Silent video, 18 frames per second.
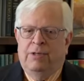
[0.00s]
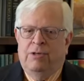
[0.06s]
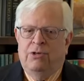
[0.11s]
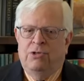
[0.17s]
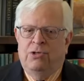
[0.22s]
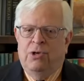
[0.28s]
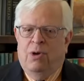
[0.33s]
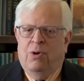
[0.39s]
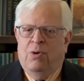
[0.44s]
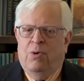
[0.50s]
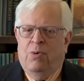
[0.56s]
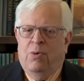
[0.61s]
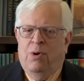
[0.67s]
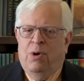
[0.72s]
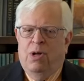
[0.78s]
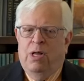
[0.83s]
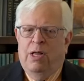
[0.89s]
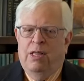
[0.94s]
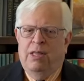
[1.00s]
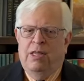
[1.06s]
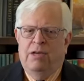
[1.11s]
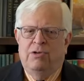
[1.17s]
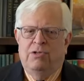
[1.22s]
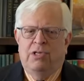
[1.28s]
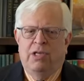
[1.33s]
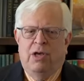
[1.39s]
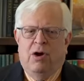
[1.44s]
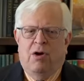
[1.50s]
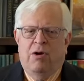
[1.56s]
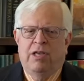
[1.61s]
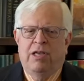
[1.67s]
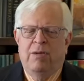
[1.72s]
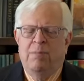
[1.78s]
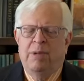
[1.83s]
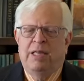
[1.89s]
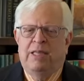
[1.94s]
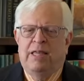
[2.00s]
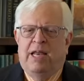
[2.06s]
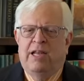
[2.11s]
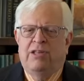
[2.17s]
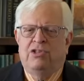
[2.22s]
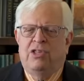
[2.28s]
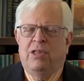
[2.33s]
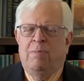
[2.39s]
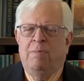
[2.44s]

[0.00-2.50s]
So there's the argument that it's the